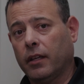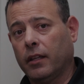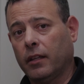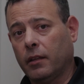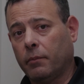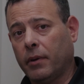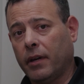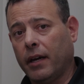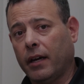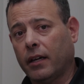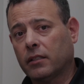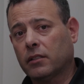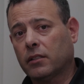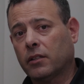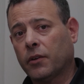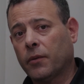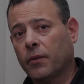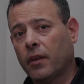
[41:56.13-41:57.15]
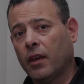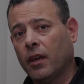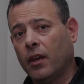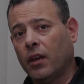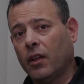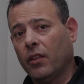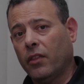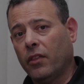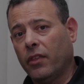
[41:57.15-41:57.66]
in the past
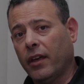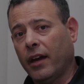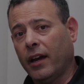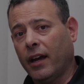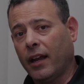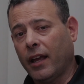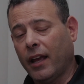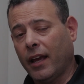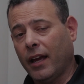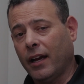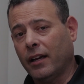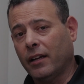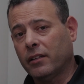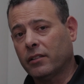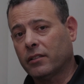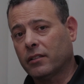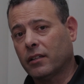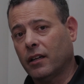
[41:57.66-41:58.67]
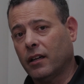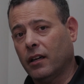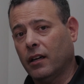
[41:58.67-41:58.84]
that has